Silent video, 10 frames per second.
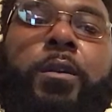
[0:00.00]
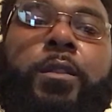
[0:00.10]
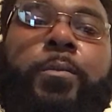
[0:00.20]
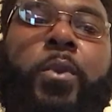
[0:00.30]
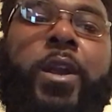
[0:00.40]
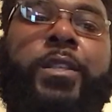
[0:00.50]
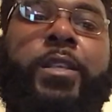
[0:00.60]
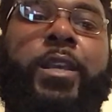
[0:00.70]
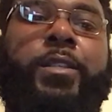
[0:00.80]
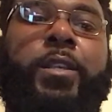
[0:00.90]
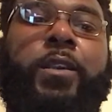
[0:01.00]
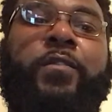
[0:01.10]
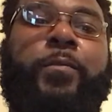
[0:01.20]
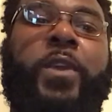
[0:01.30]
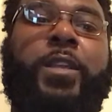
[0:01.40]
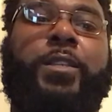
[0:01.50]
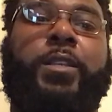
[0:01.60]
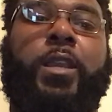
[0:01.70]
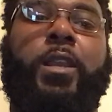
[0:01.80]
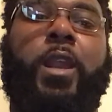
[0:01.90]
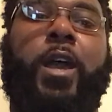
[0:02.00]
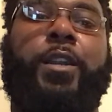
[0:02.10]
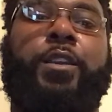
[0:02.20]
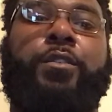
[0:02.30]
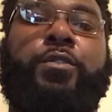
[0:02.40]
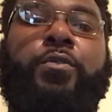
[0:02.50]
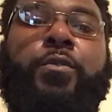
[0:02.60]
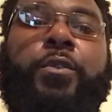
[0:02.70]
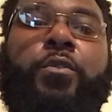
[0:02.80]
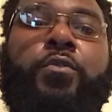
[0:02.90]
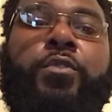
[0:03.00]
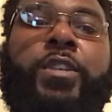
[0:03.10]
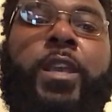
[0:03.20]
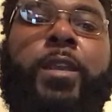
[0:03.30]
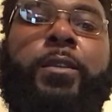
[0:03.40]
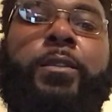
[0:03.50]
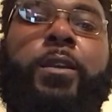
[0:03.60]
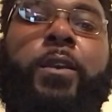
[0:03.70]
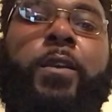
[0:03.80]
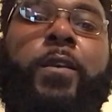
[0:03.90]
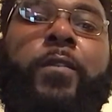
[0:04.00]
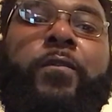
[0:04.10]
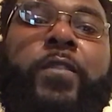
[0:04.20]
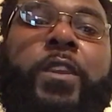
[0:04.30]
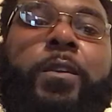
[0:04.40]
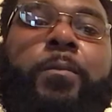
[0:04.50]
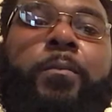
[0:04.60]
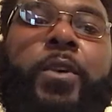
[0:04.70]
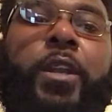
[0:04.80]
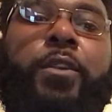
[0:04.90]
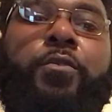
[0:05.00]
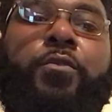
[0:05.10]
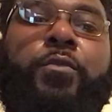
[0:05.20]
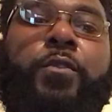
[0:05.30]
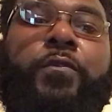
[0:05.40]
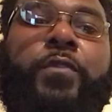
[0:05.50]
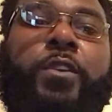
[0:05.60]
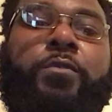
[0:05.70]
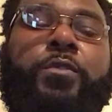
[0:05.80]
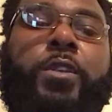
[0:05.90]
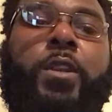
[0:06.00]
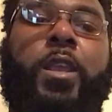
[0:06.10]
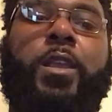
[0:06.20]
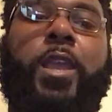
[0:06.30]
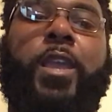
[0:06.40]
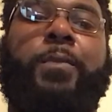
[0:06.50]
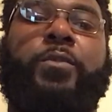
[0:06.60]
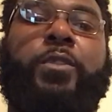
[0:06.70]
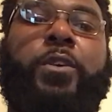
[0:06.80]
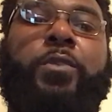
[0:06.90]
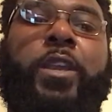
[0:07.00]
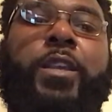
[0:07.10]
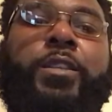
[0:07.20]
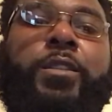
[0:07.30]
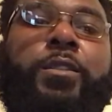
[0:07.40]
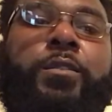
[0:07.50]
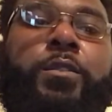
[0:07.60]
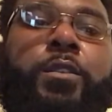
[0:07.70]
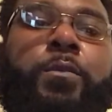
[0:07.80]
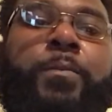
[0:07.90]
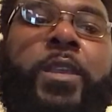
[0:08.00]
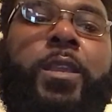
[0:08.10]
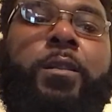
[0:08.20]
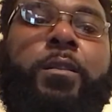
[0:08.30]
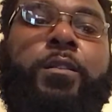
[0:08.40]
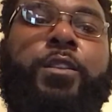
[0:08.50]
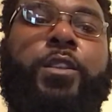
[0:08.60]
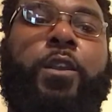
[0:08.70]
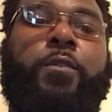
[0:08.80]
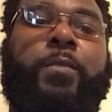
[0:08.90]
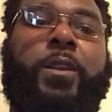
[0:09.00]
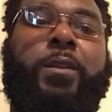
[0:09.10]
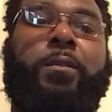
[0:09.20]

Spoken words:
The processing of pitch in auditory cortex via binaural fusion enables locations to be determined.